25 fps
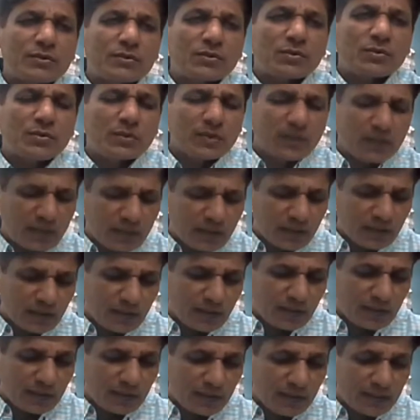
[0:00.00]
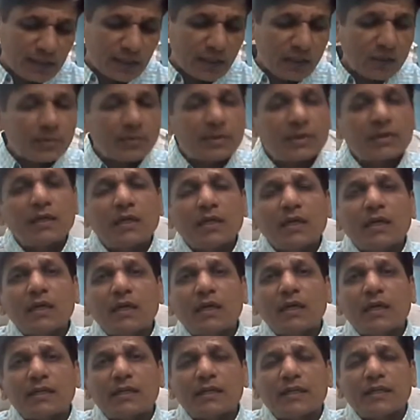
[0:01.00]
in this kind of a
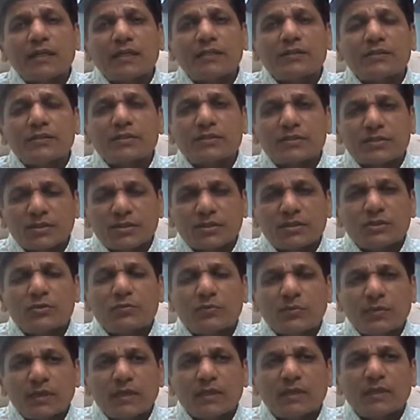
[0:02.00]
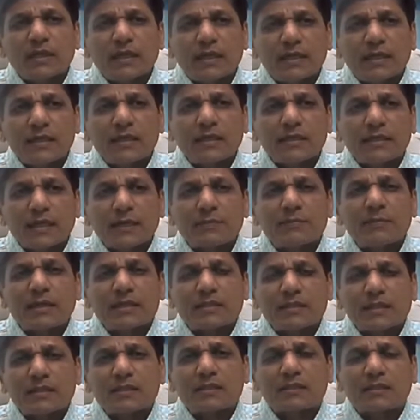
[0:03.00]
cutting-edge research work, and that
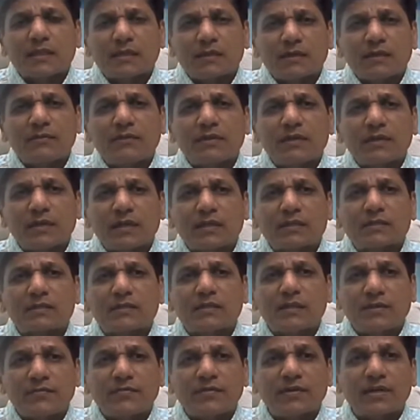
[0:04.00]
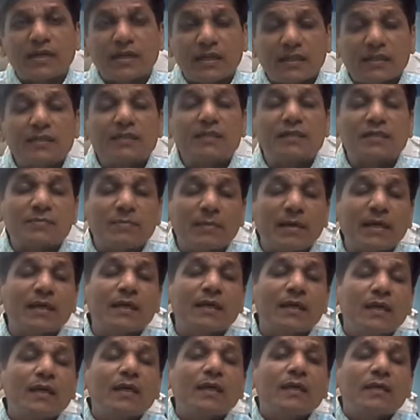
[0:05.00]
makes our task difficult. And this is my,
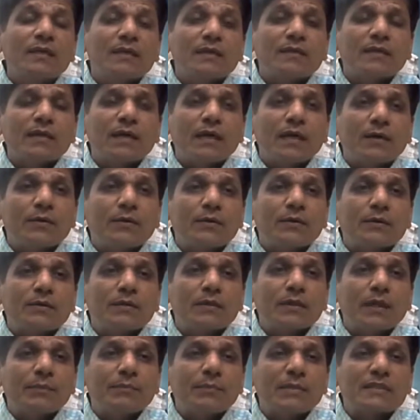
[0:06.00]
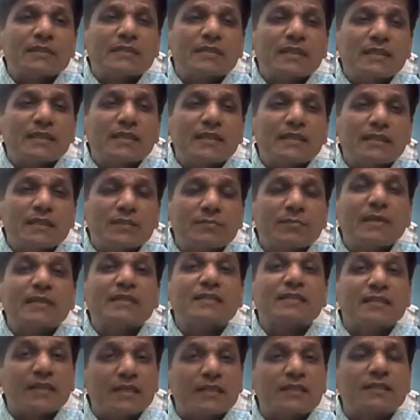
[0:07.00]
I must say that this is my
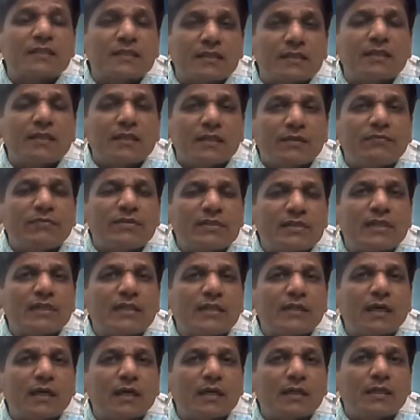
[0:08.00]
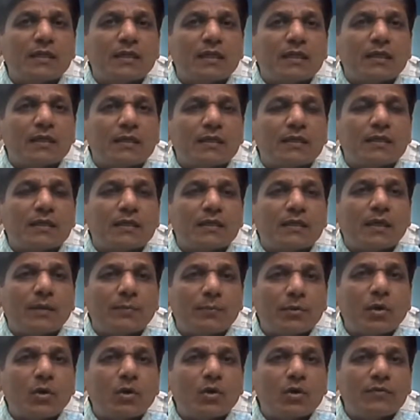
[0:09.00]
6th visit
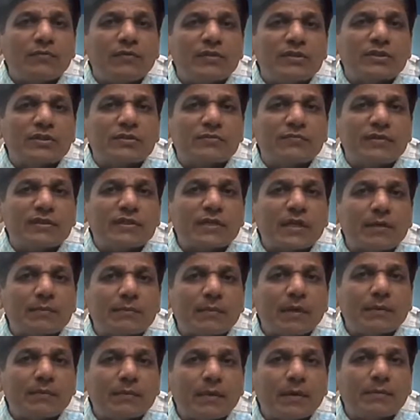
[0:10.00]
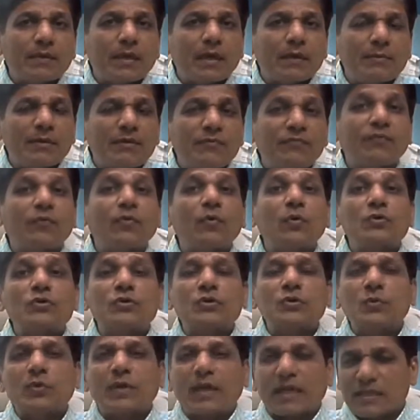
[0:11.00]
abroad, which I've been forced
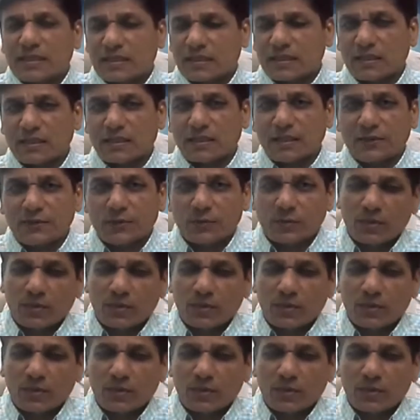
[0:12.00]
to cancel,